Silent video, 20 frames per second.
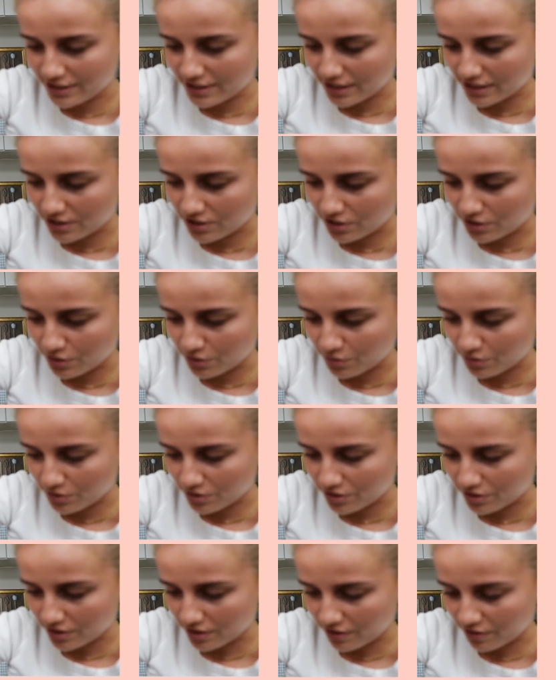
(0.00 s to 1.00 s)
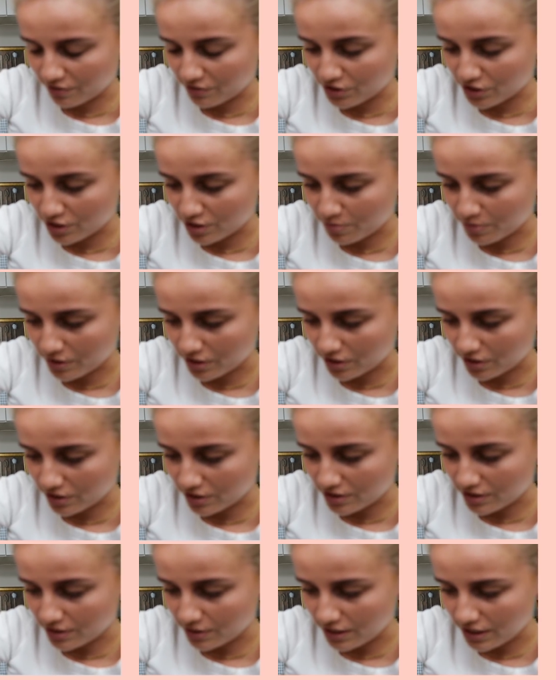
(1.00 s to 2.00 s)
tattoo stuff, just
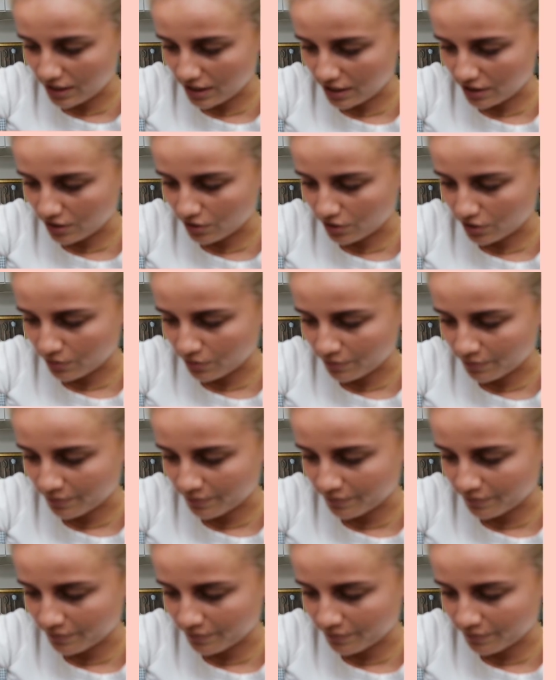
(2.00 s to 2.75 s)
because, yeah, you know,